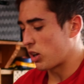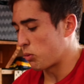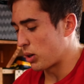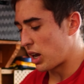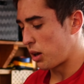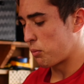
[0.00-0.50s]
Like
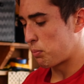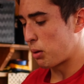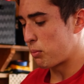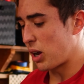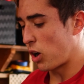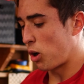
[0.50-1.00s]
when I
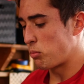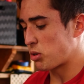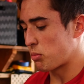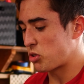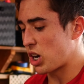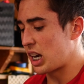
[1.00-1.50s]
bend my arms,
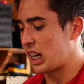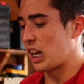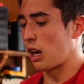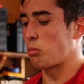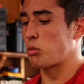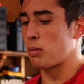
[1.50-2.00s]
I'm trying to
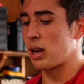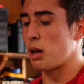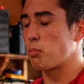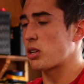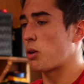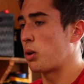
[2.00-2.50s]
get up to my
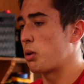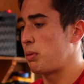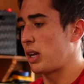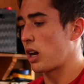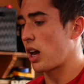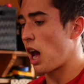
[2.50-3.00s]
hips. I want to
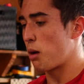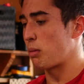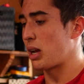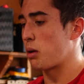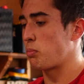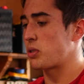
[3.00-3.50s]
be out
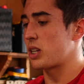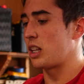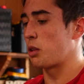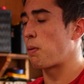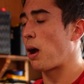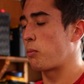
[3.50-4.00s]
my hips
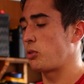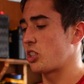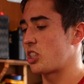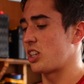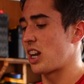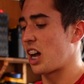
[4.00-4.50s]
in the power
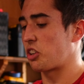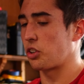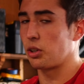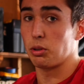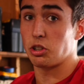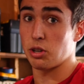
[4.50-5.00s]
position
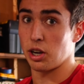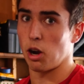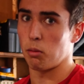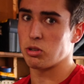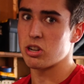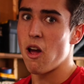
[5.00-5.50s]
naturally with straight
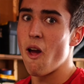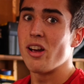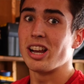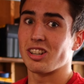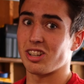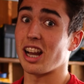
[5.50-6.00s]
arms.
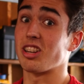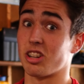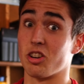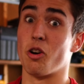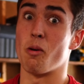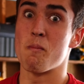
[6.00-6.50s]
So that's the
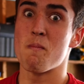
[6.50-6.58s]
goal.